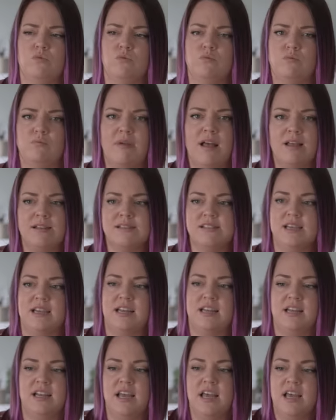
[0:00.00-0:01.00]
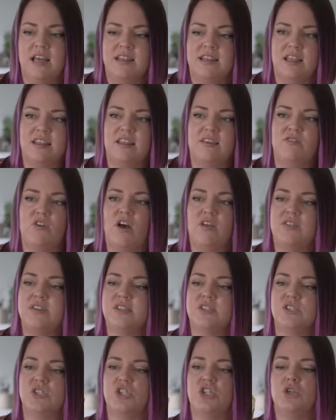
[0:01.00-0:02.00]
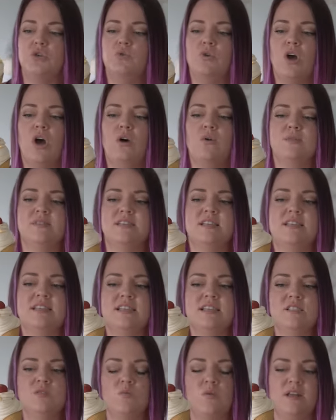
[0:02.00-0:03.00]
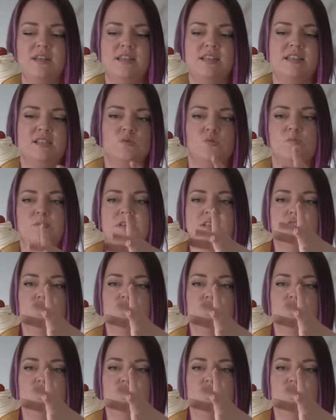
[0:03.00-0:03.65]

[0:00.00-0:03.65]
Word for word: melted, that they've got these two cones. And this one, this would be